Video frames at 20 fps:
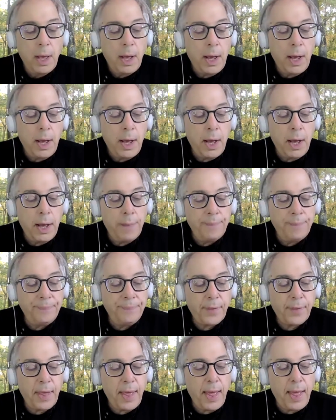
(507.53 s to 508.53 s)
Um,
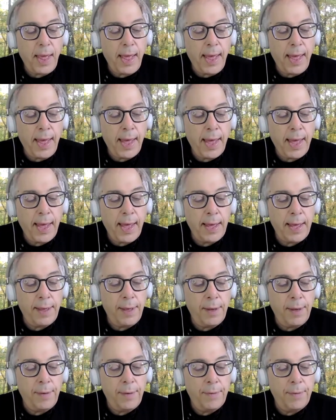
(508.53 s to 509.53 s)
eh,
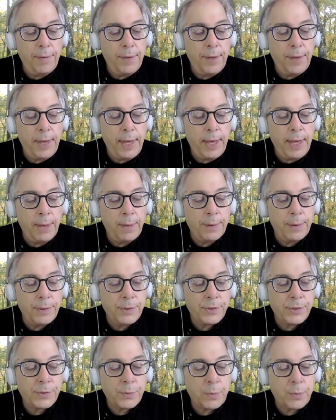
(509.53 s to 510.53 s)
it was